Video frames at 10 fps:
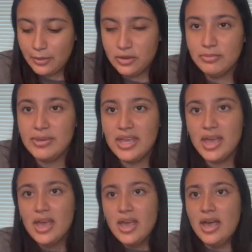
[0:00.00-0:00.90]
with
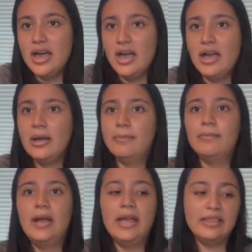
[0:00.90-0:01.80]
me,
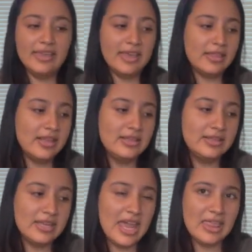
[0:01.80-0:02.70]
I think the
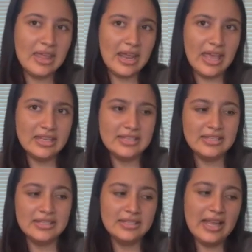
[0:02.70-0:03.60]
day that
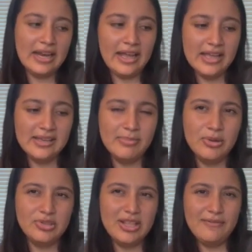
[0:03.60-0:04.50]
I
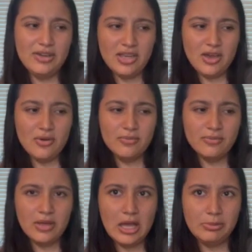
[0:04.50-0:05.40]
posted that video,
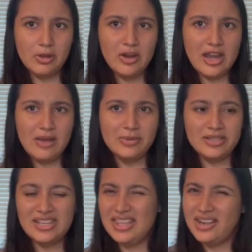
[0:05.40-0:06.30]
uploaded it, was
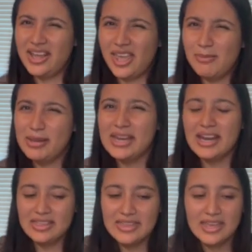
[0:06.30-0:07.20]
the day that I committed,
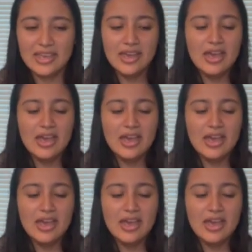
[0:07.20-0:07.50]
I think.